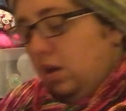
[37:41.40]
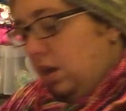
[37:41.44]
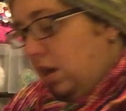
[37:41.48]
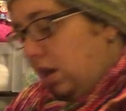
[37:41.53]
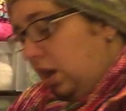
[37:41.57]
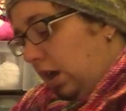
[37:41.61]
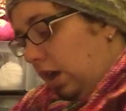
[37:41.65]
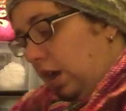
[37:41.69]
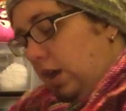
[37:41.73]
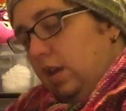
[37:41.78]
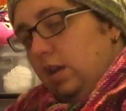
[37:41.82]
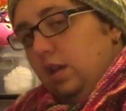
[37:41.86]

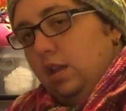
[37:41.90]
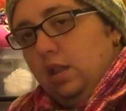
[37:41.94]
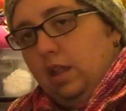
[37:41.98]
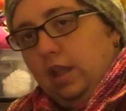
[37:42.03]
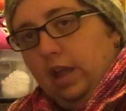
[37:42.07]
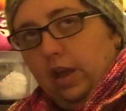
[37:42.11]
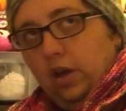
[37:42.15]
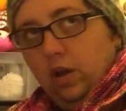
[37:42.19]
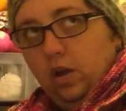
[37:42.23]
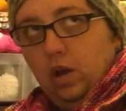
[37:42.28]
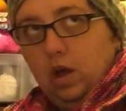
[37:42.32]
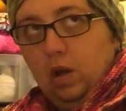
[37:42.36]
Okay.
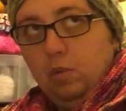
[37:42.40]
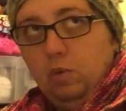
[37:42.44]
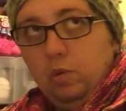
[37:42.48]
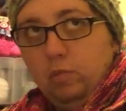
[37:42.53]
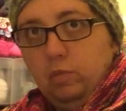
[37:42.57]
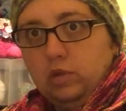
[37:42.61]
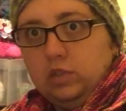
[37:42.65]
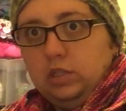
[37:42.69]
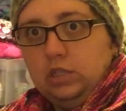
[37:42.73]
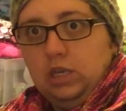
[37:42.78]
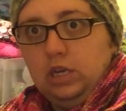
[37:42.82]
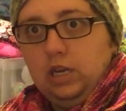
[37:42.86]
Now, I'm
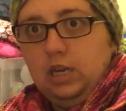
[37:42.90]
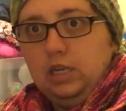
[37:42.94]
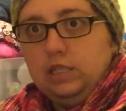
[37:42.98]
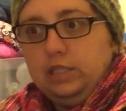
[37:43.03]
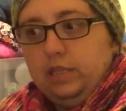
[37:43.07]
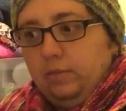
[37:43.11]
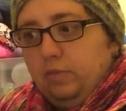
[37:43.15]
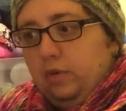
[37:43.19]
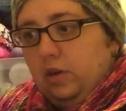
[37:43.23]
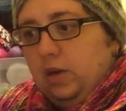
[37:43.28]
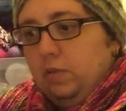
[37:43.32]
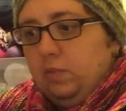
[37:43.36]
almost done, guys.
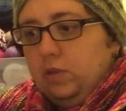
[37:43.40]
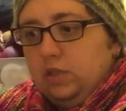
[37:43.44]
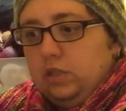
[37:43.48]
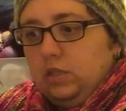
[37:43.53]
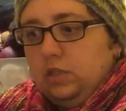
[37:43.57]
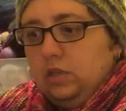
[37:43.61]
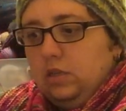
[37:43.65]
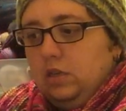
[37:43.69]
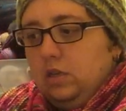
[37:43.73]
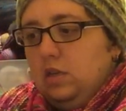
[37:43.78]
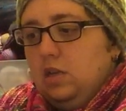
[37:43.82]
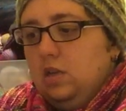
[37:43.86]
I
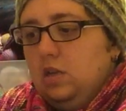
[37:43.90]
promise.